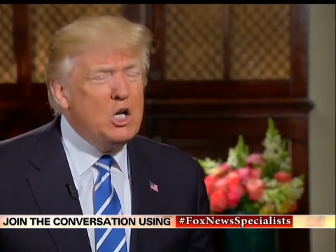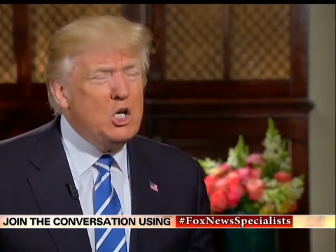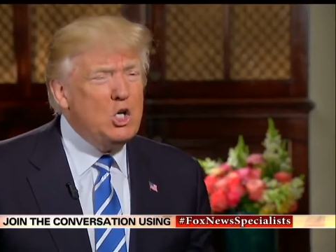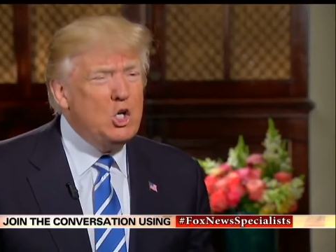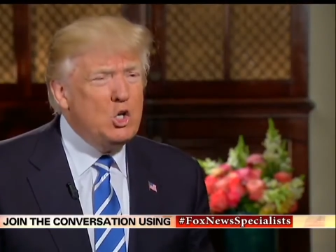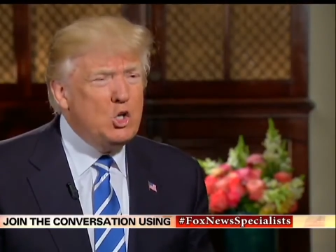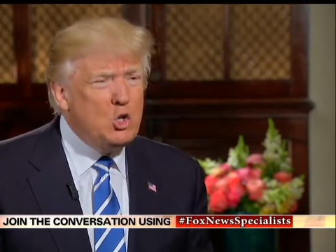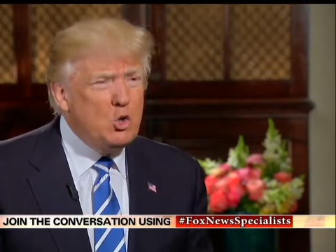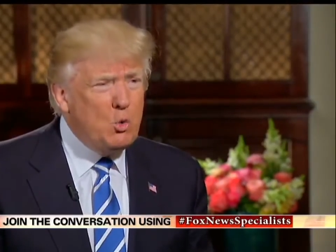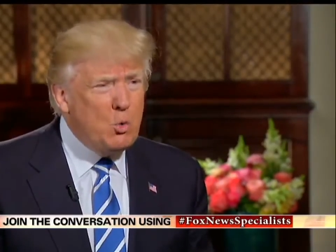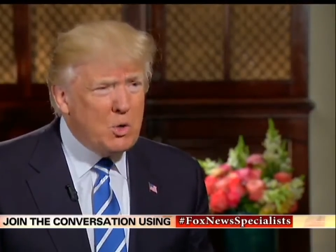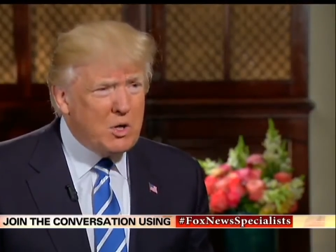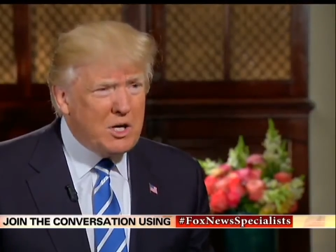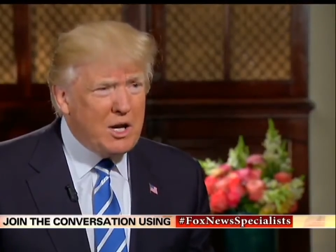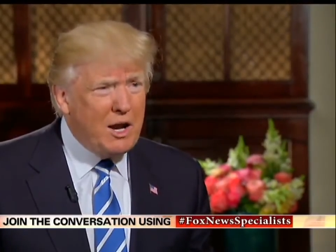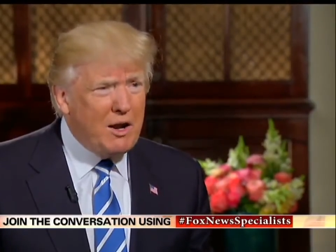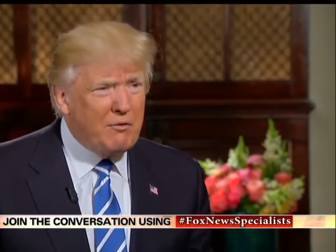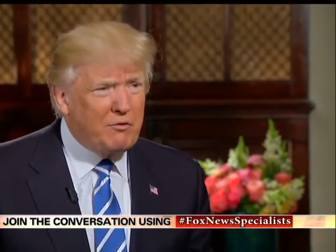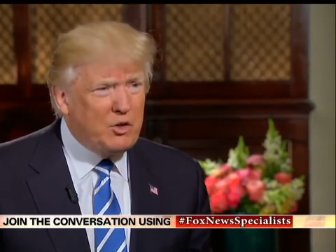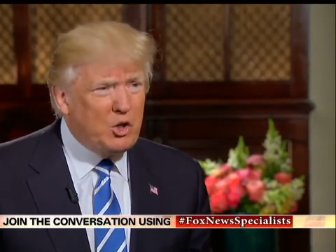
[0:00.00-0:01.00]
You do what
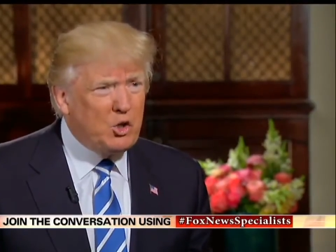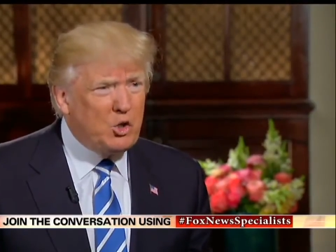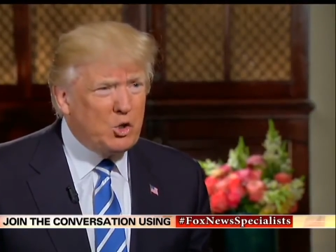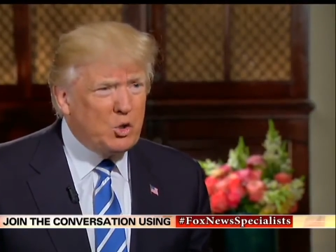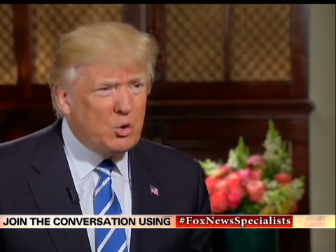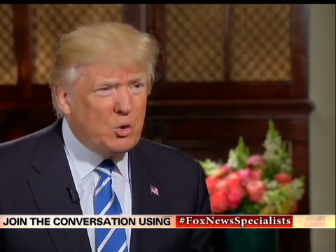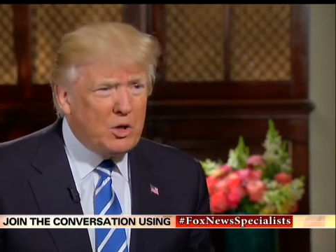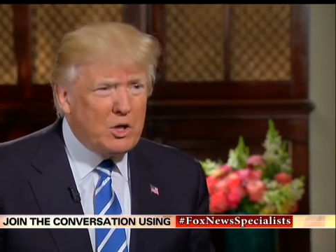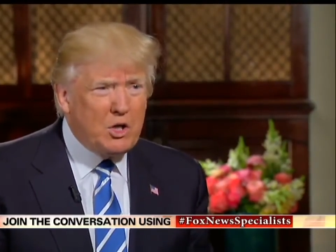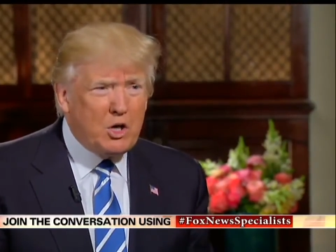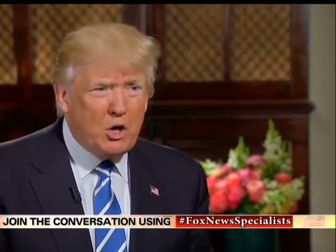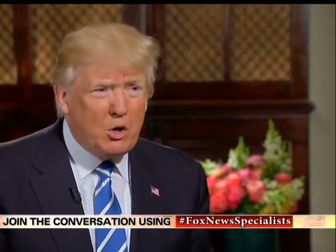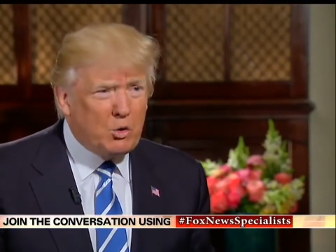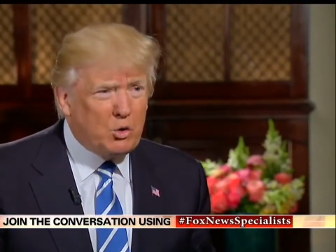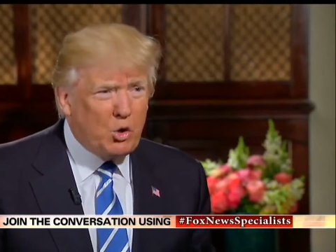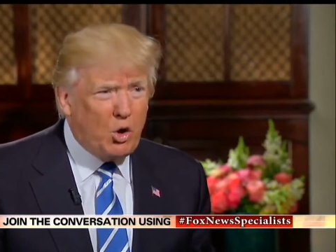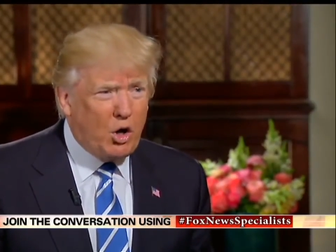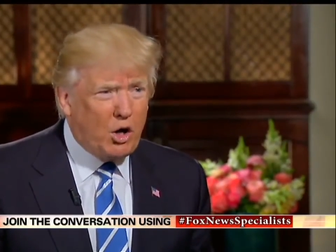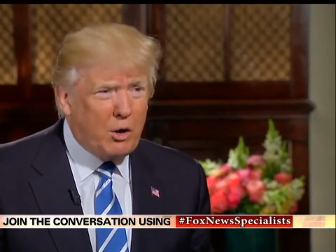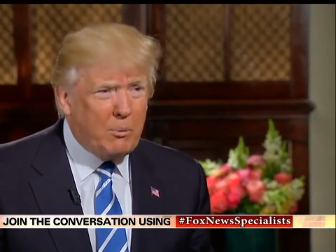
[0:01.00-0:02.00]
you have to do, and you don't
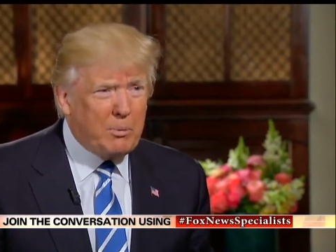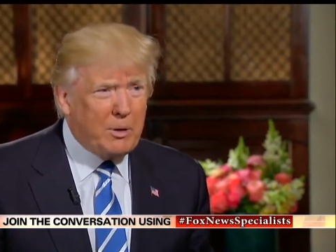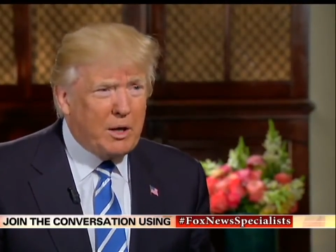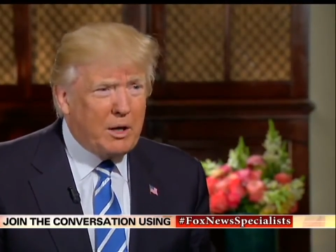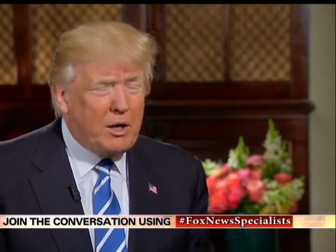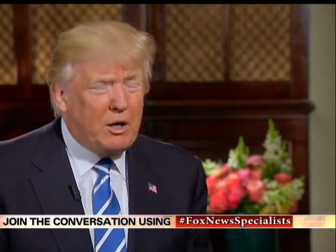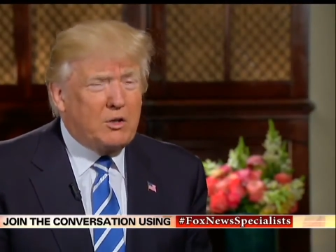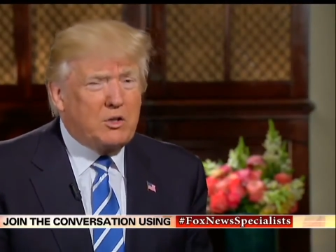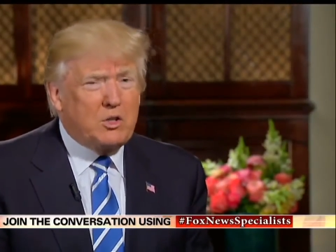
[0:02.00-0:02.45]
talk about it.